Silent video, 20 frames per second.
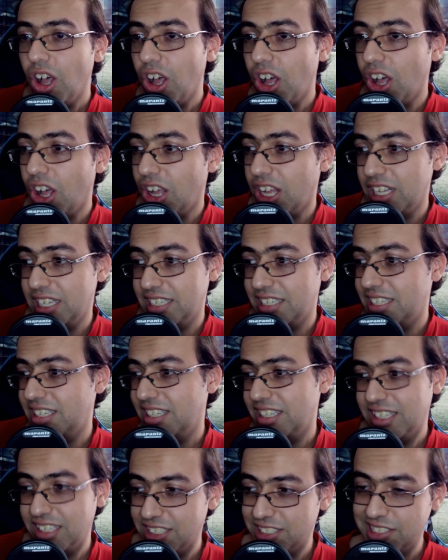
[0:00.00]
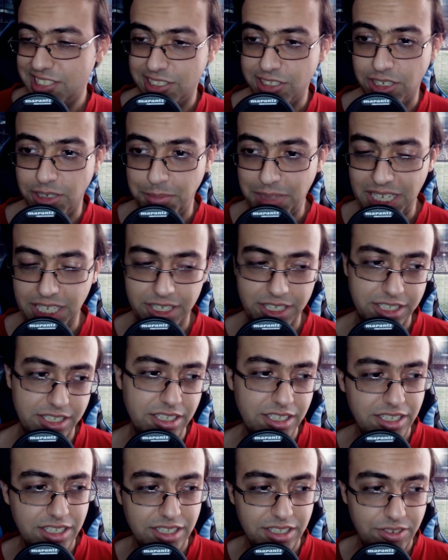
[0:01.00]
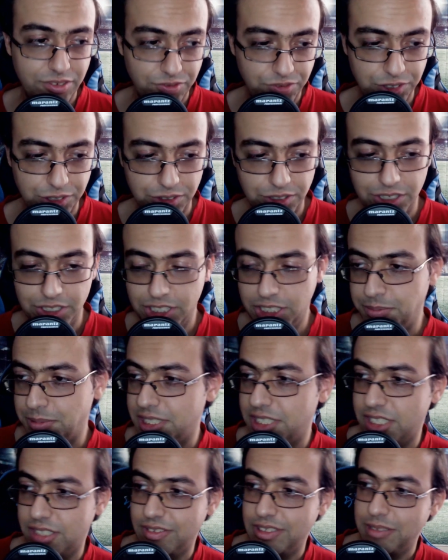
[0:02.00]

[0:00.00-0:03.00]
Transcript: on StarMaker through those specific